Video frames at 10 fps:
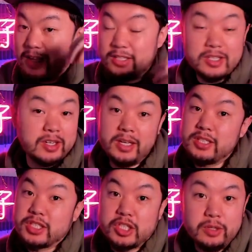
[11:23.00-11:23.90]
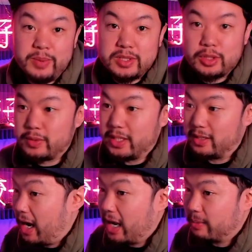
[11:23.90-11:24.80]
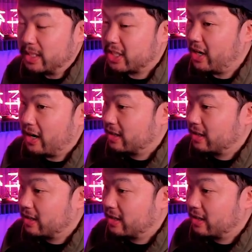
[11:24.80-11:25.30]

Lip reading: It should have been 2-0. I am in shock.